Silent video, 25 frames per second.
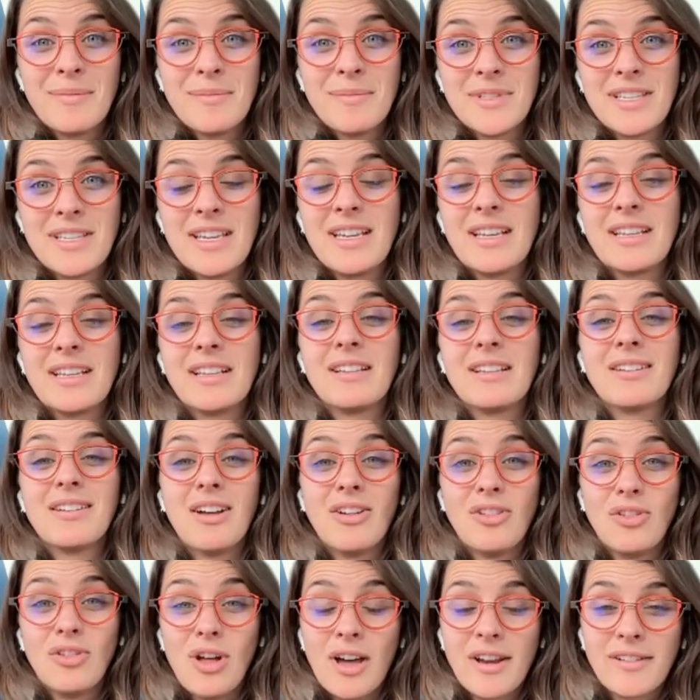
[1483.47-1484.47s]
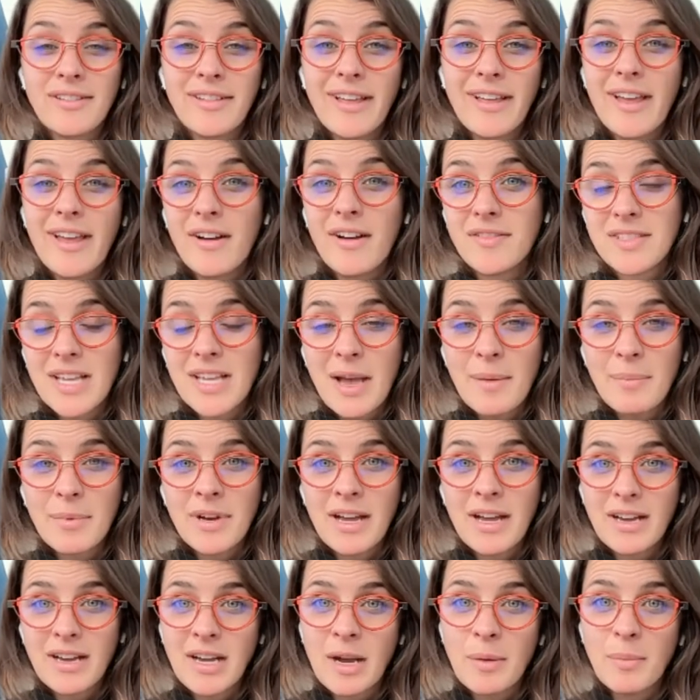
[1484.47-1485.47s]
I'm seeing a lot of layoffs
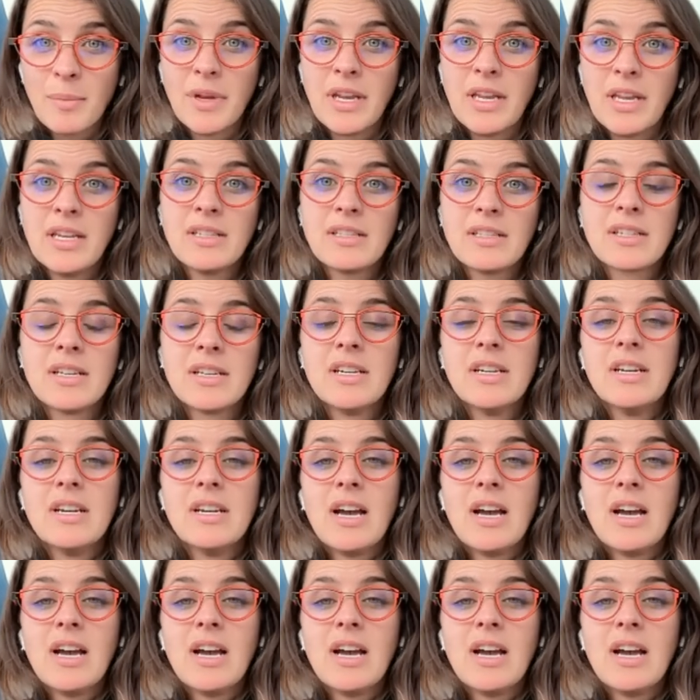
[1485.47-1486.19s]
happen at companies.